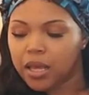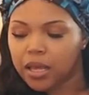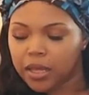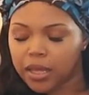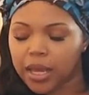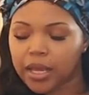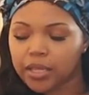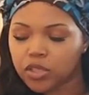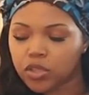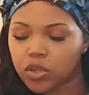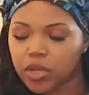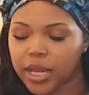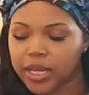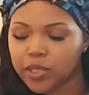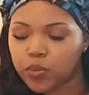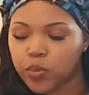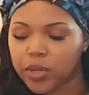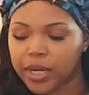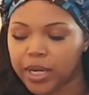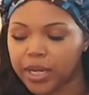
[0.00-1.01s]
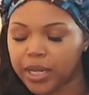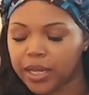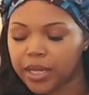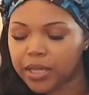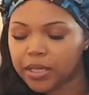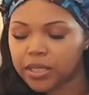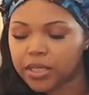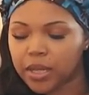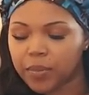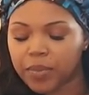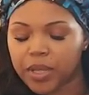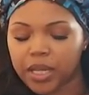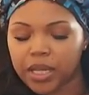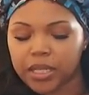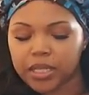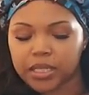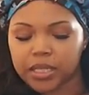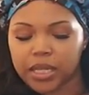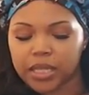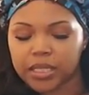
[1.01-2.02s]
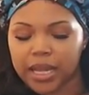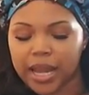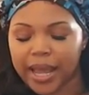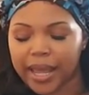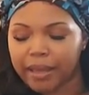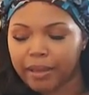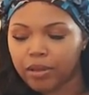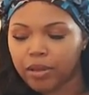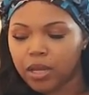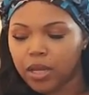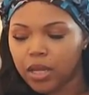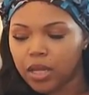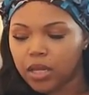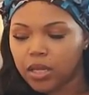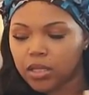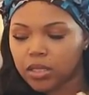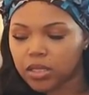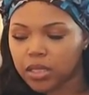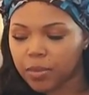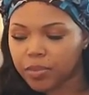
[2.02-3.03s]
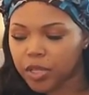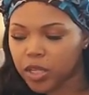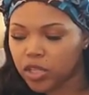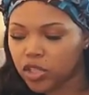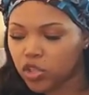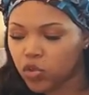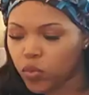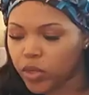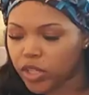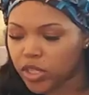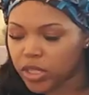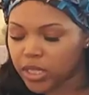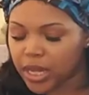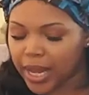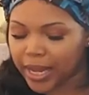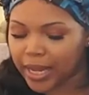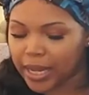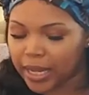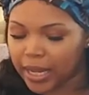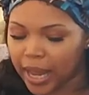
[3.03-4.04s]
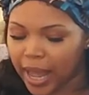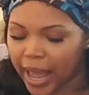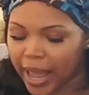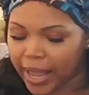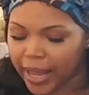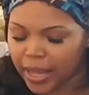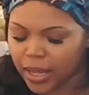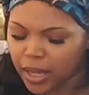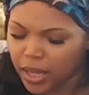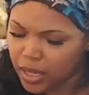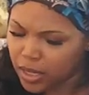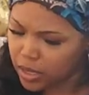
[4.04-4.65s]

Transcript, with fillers: Yeah, so that's what it is. Something, it's like something switches like a light.